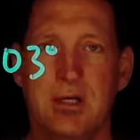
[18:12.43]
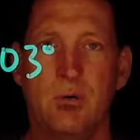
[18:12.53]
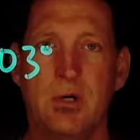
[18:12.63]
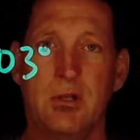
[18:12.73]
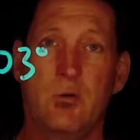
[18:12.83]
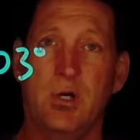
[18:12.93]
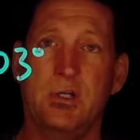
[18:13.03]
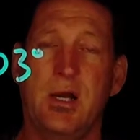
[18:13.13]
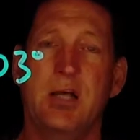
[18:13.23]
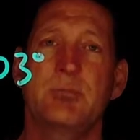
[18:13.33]
Well, the
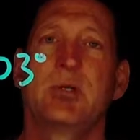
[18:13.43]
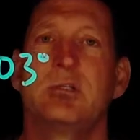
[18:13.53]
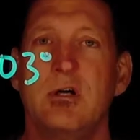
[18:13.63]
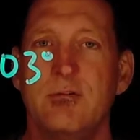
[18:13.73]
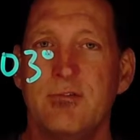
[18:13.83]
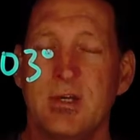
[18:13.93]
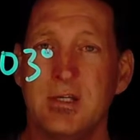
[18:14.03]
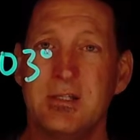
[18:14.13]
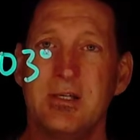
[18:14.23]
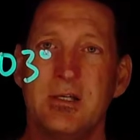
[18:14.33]
question I ask myself is